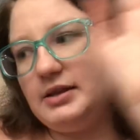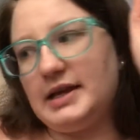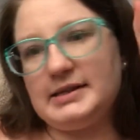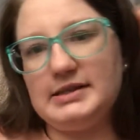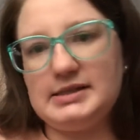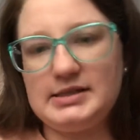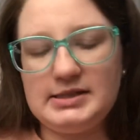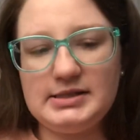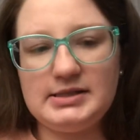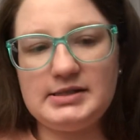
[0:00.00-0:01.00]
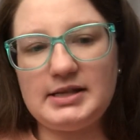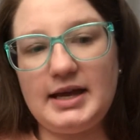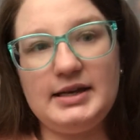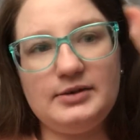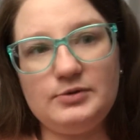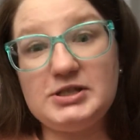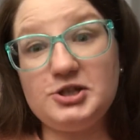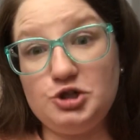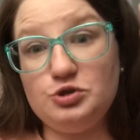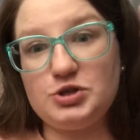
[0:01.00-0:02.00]
Like, this is, and it was a
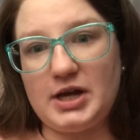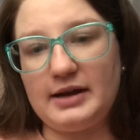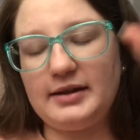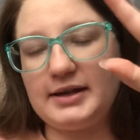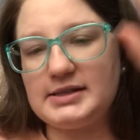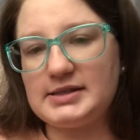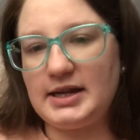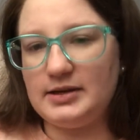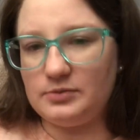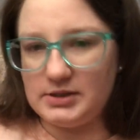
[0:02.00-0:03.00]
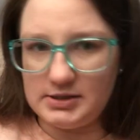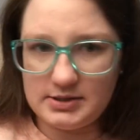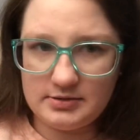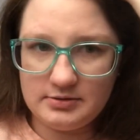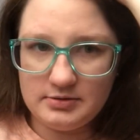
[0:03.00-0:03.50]
new check. Like, it said it was